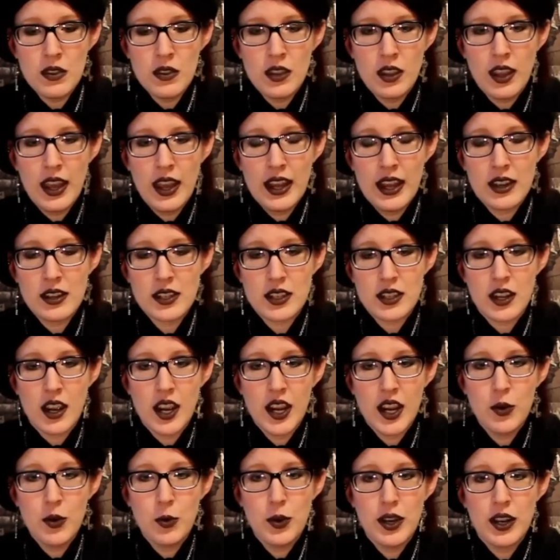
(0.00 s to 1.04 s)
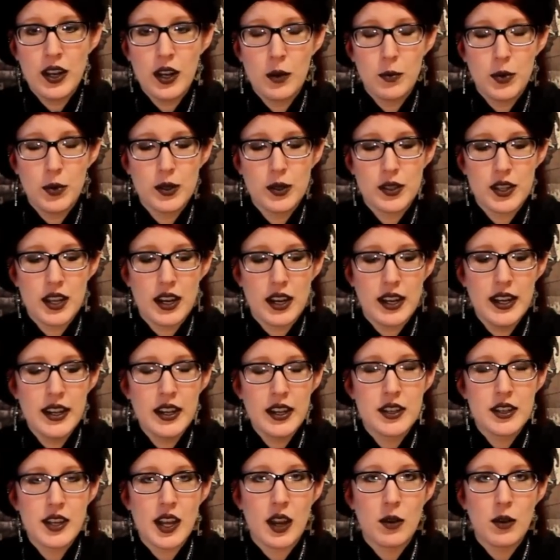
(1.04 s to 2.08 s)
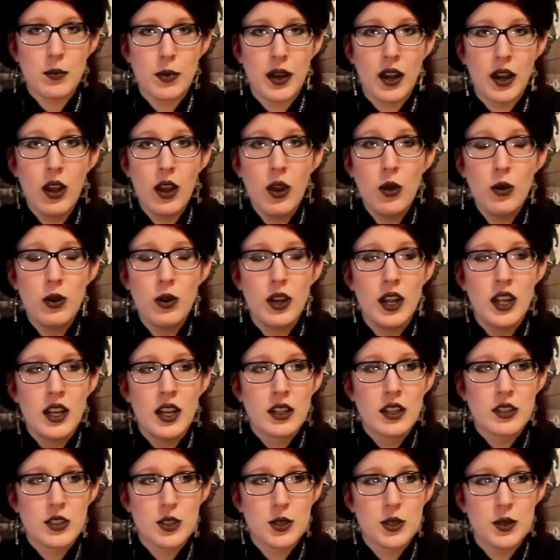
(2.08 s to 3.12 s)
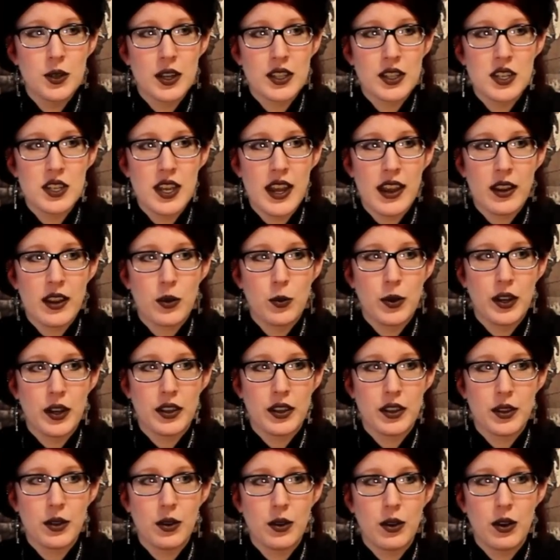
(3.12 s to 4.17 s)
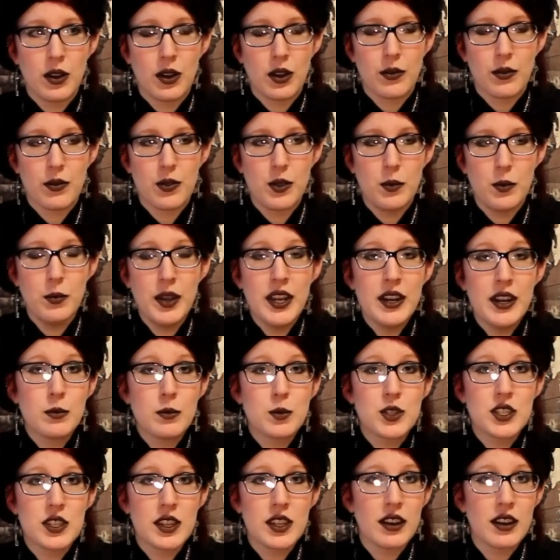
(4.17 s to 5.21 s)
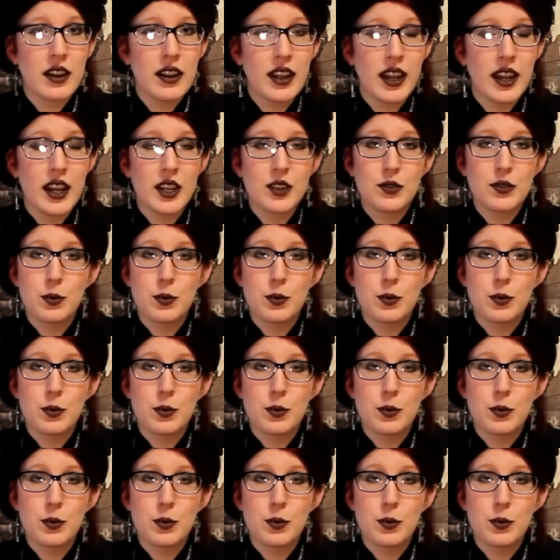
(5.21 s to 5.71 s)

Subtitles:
and I will put a link down below to a tag with all of the meetups that I have